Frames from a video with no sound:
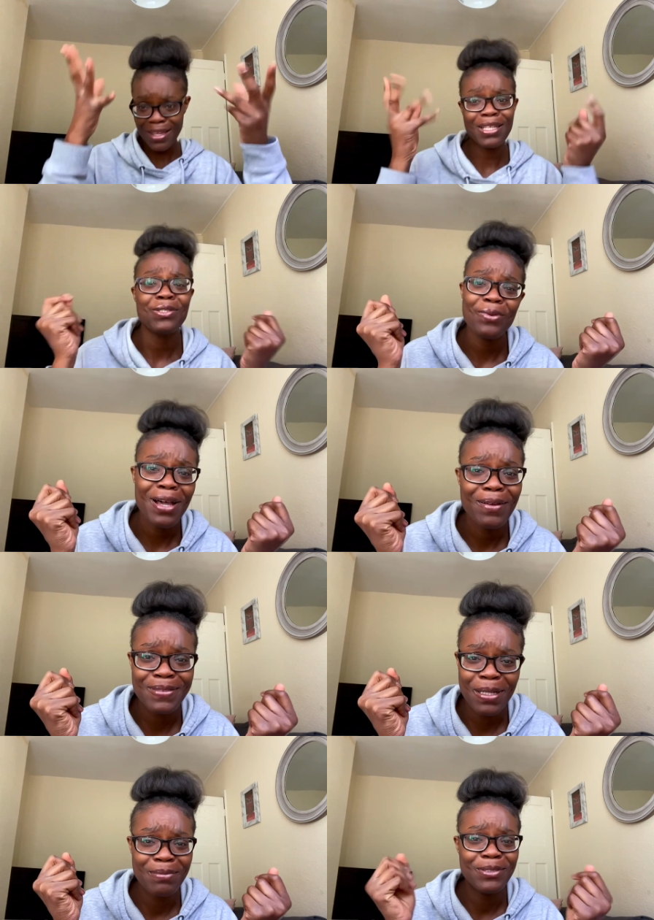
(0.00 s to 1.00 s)
Do I have
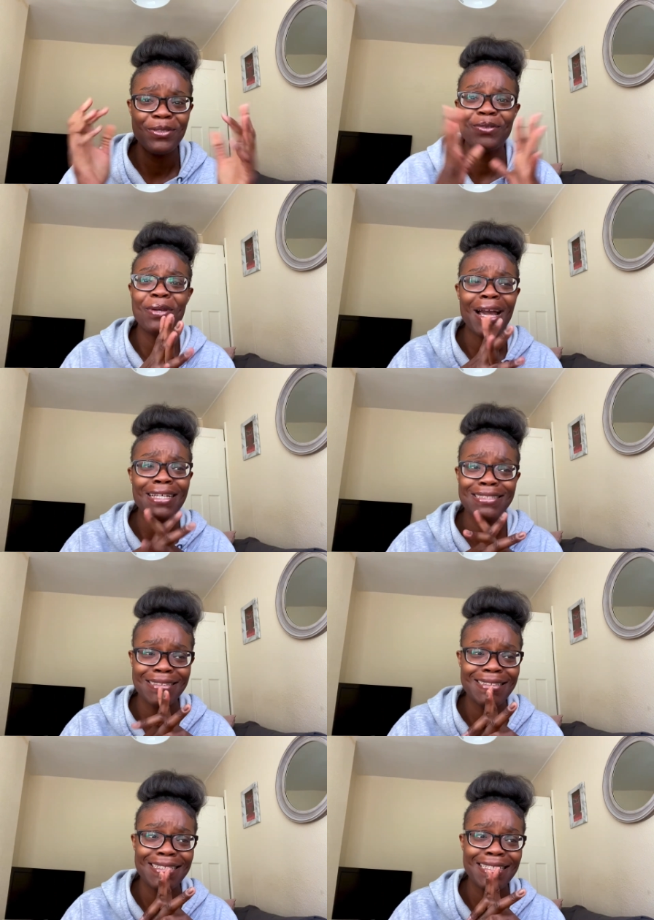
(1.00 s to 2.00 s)
time to
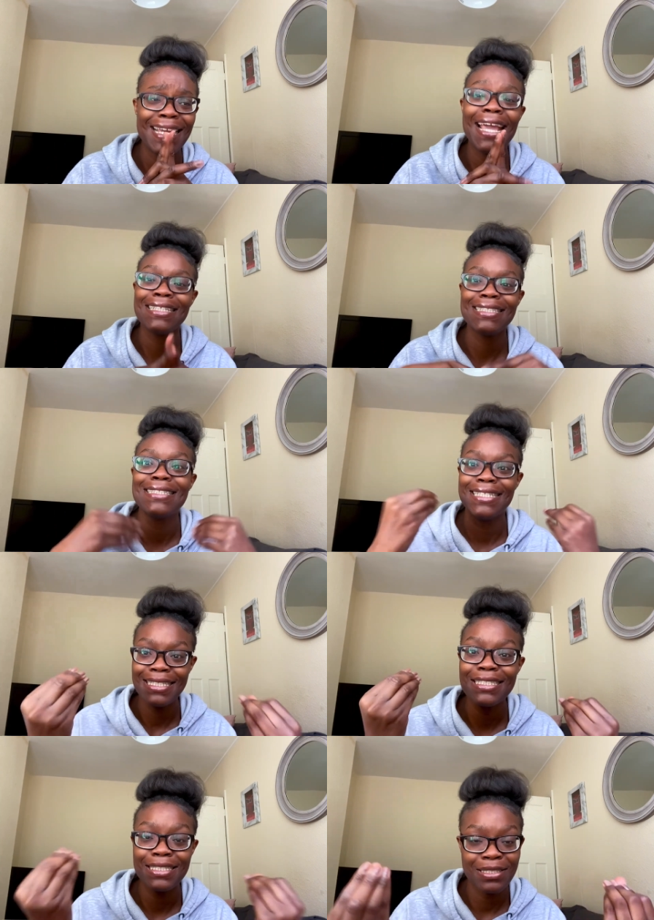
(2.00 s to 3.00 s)
actually edit
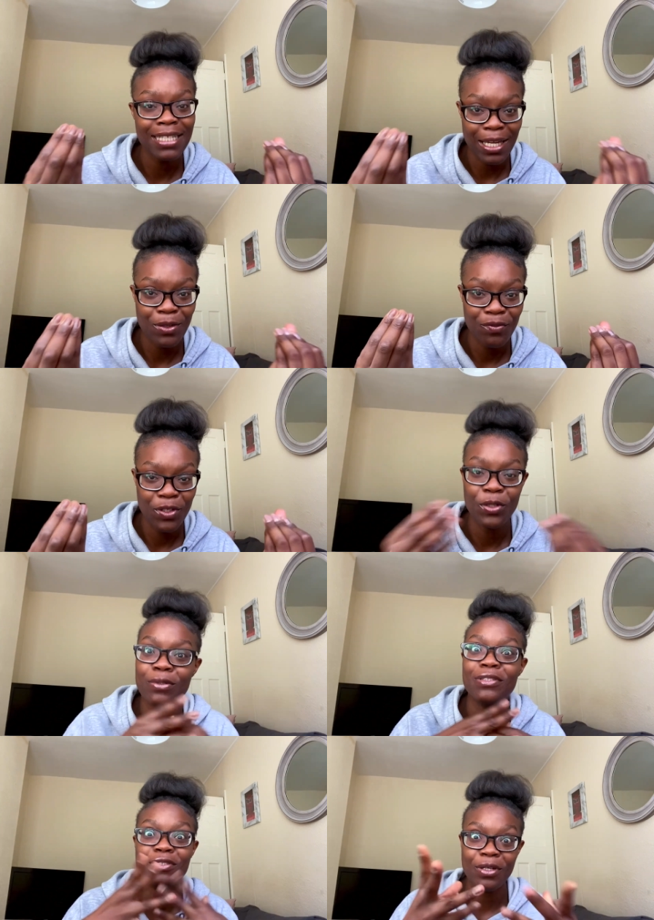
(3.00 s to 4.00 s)
this kind of
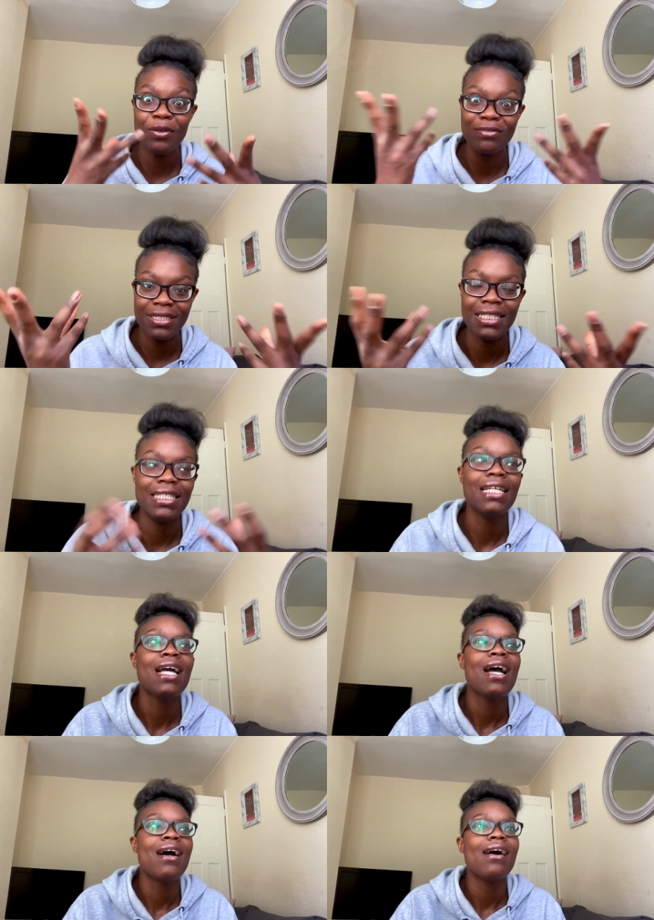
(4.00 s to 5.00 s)
videos? Not really.
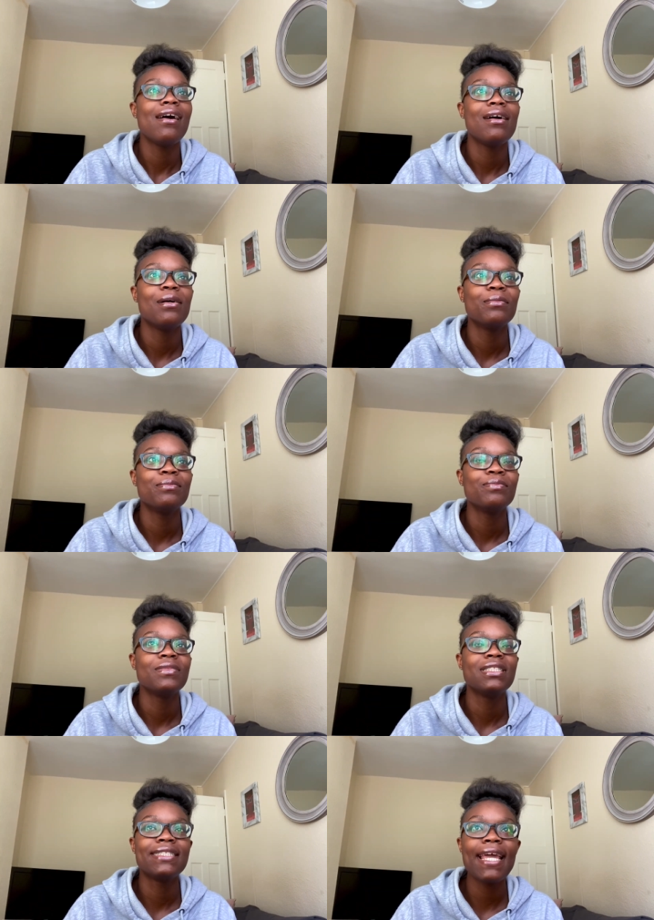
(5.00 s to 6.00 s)

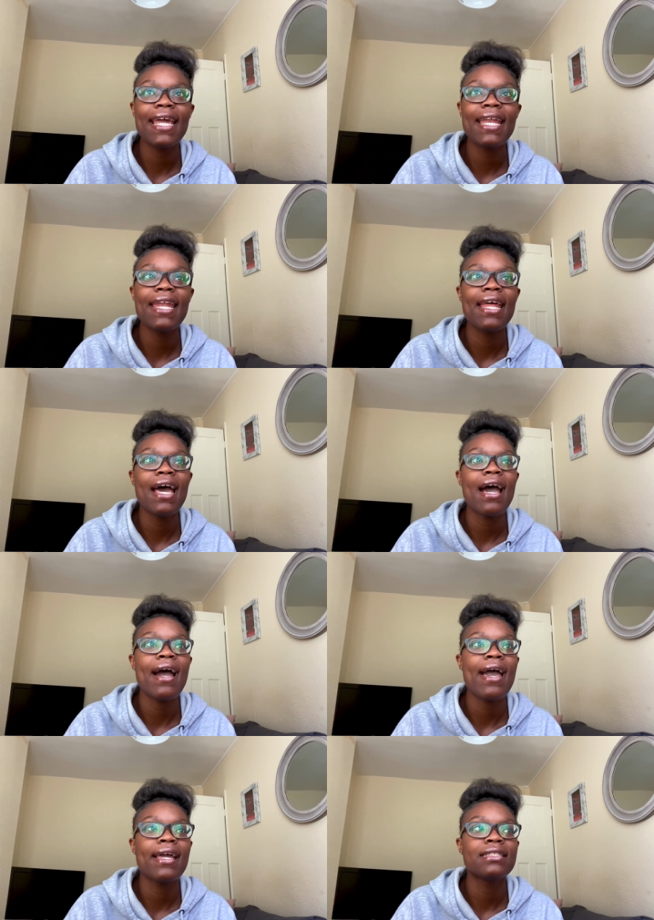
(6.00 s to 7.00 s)
Then
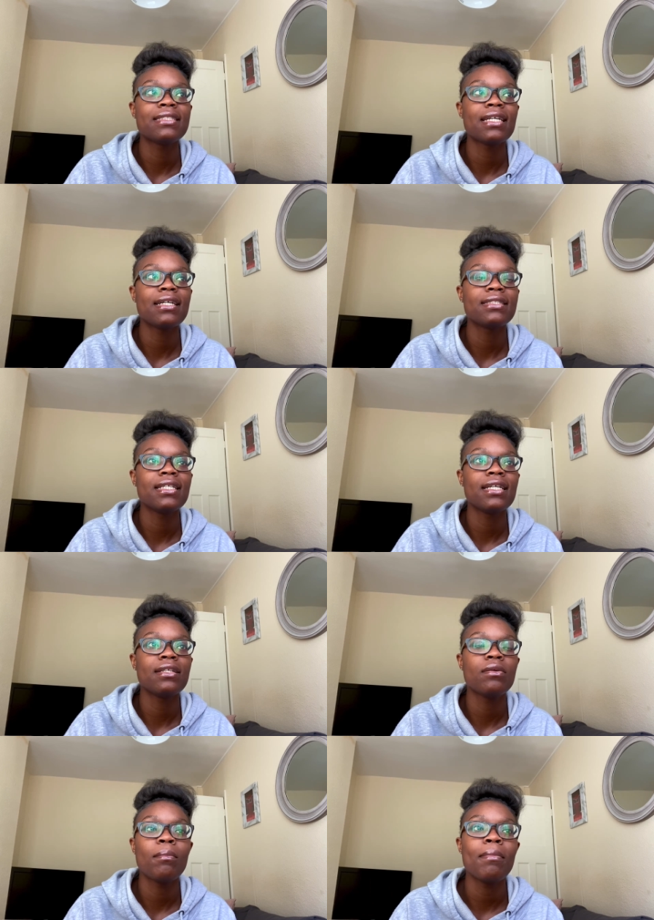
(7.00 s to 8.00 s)
I
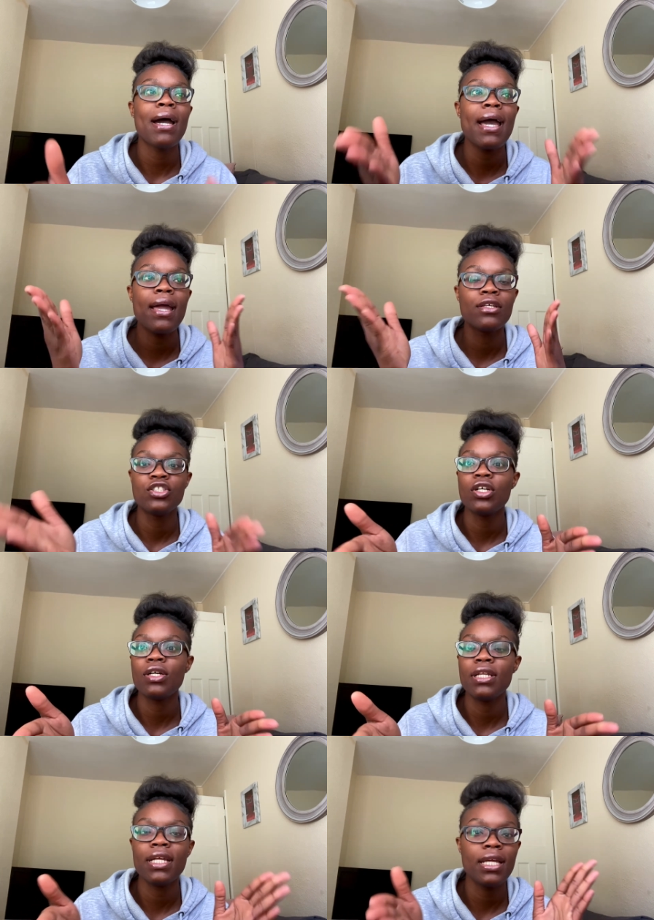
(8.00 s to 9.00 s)
started my
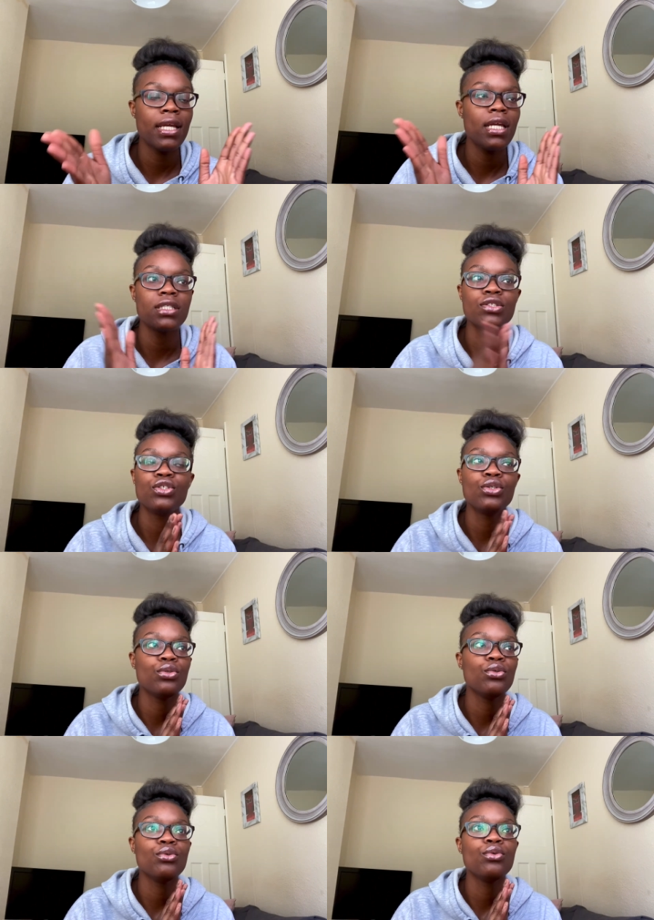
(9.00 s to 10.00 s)
journey
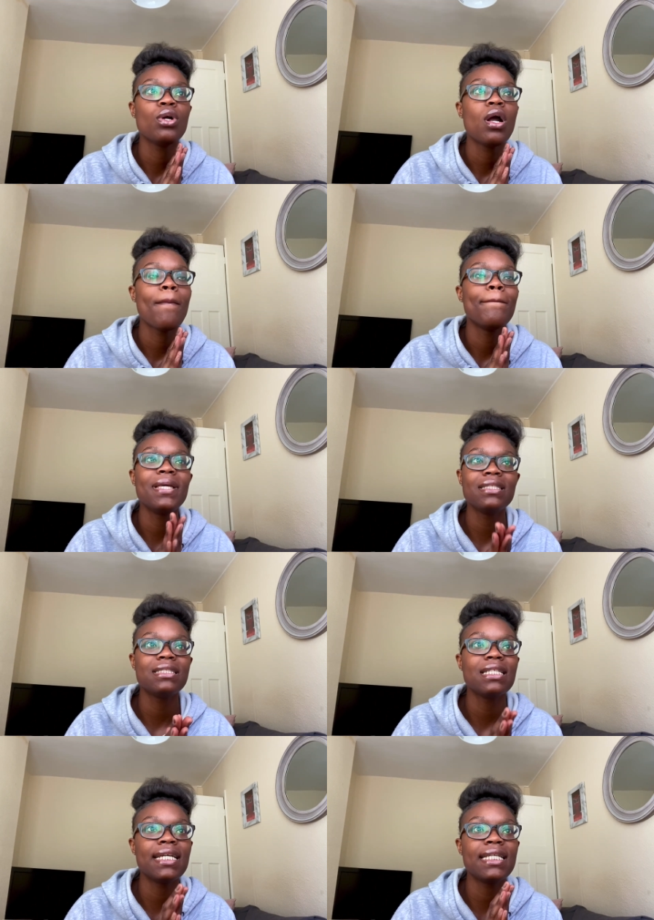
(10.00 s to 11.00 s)
into
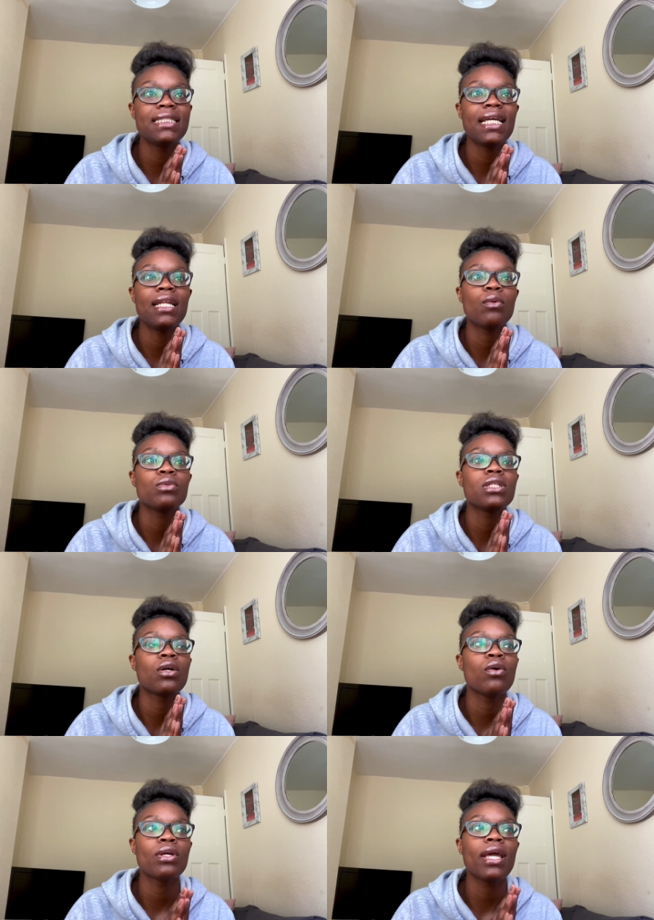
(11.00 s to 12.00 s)
business, and I was like,
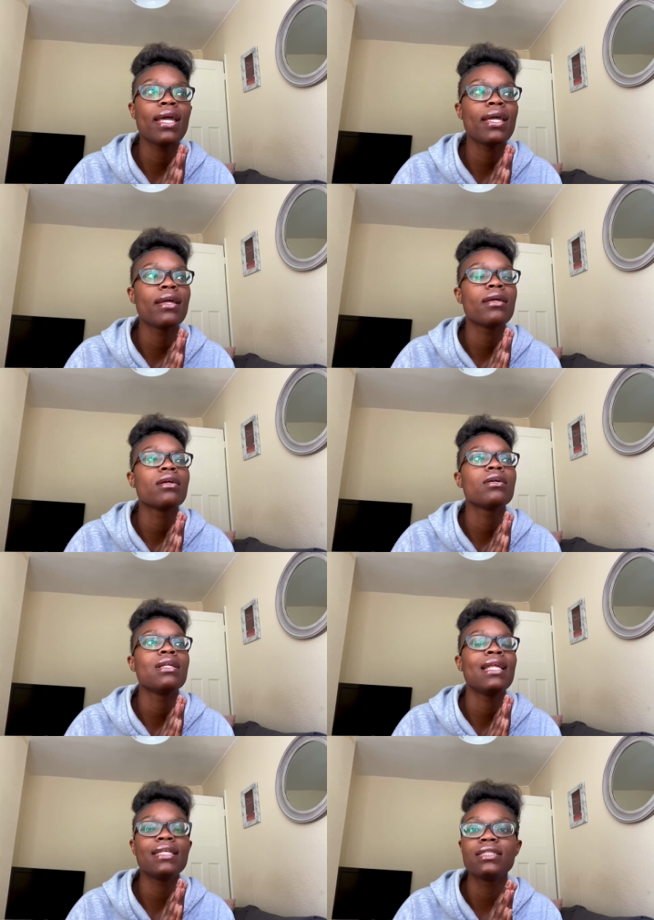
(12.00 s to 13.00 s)
okay,
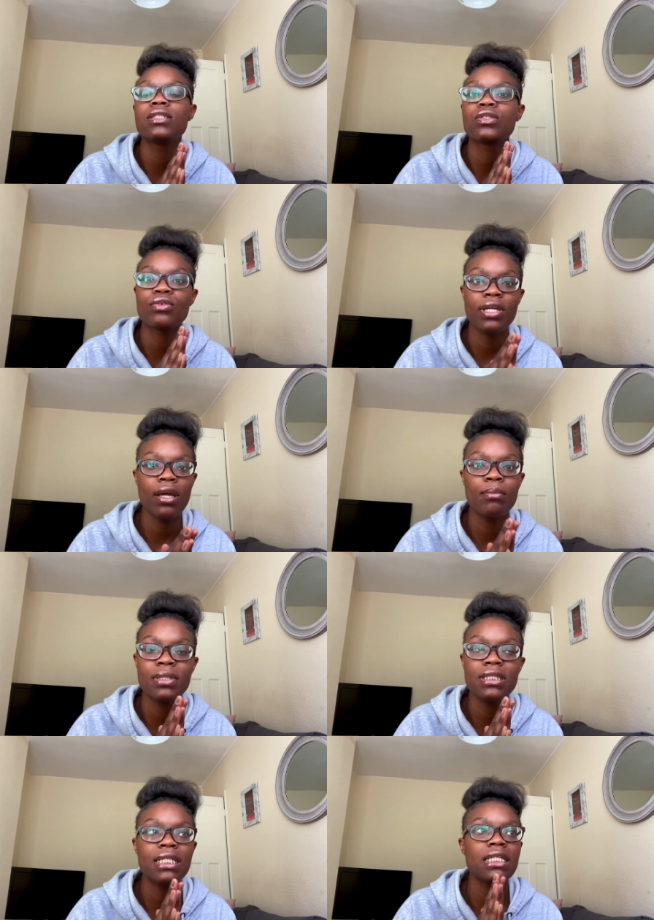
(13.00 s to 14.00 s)
let's create a
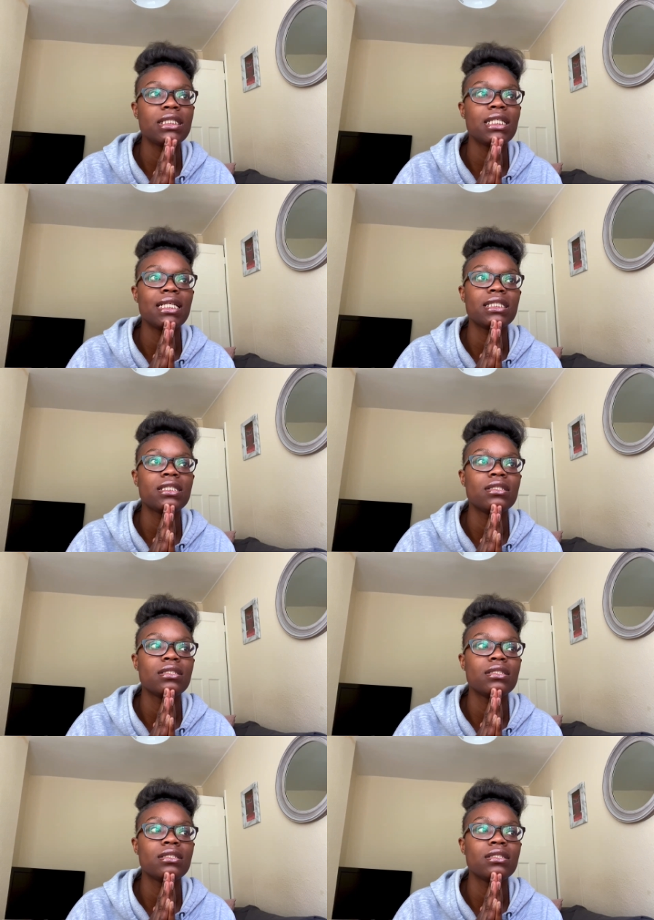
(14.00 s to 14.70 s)
business, let's